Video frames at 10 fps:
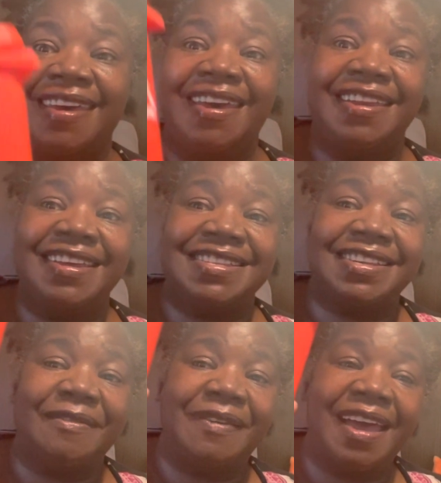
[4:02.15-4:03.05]
And it's
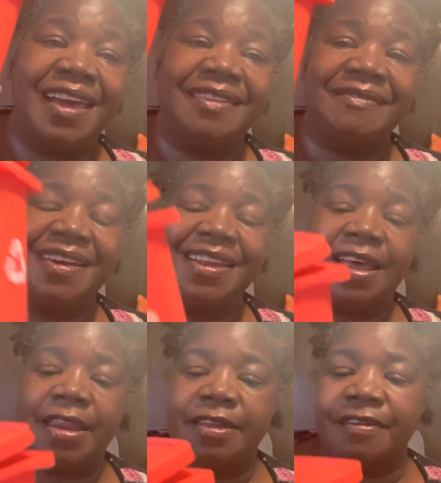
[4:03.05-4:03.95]
a red one.
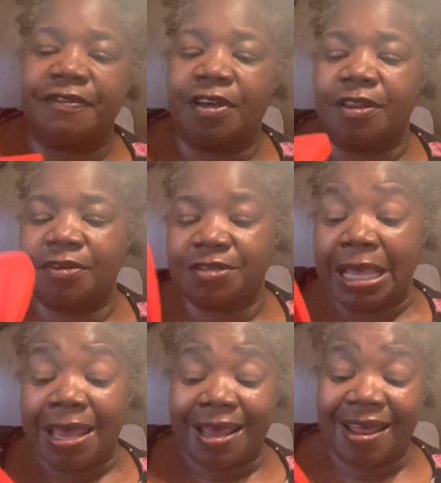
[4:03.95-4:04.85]
I love colors.
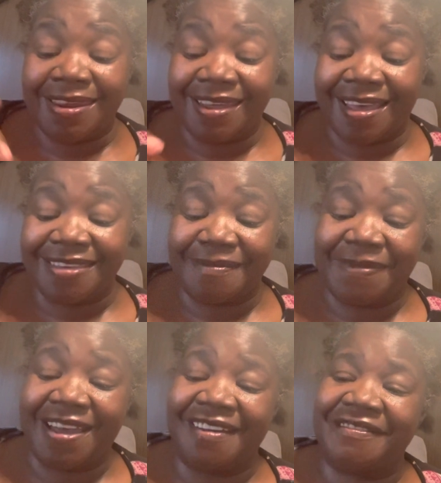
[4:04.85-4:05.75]
Another
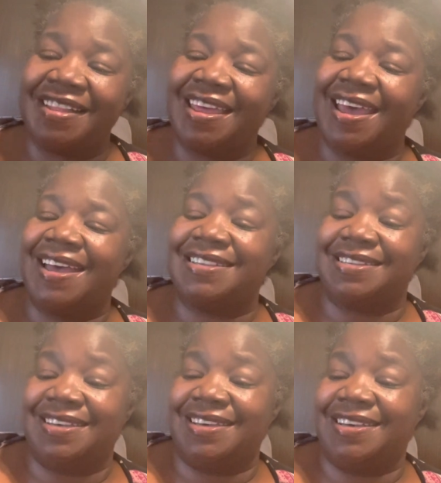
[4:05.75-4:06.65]
pair of
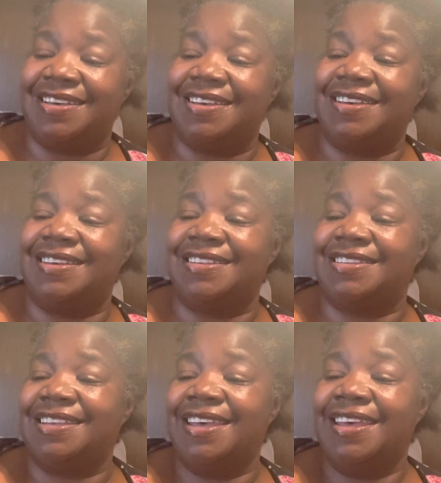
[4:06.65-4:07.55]

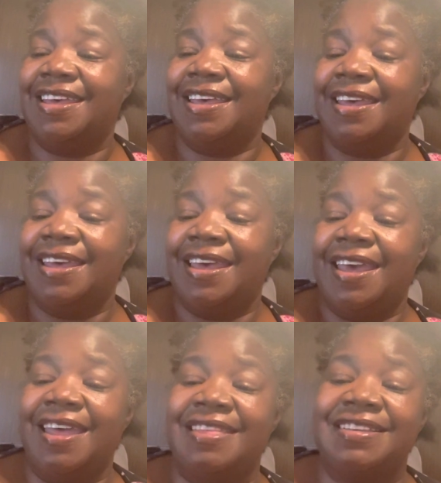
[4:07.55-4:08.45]
glasses.
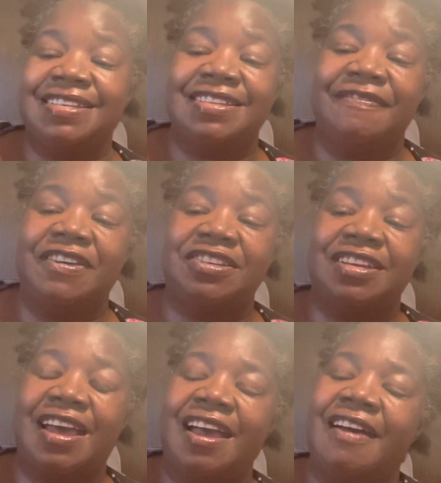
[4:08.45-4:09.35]
And this is the
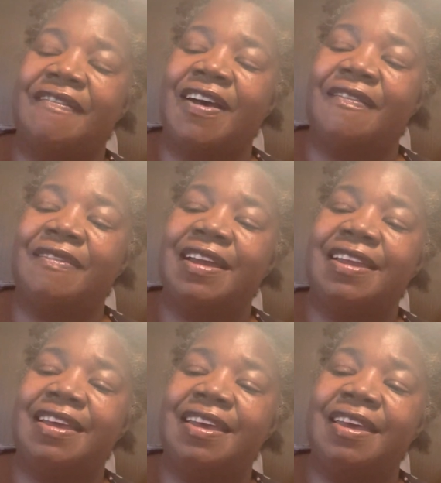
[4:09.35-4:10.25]
vision I have
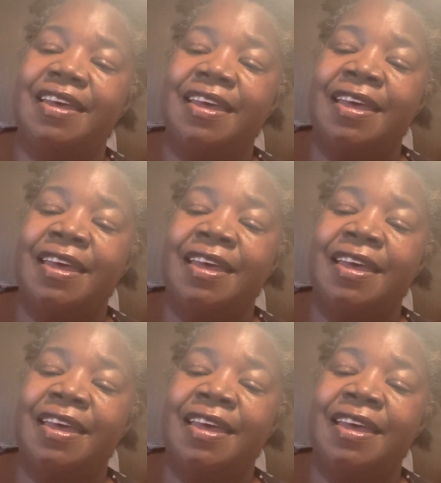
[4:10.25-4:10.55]
already.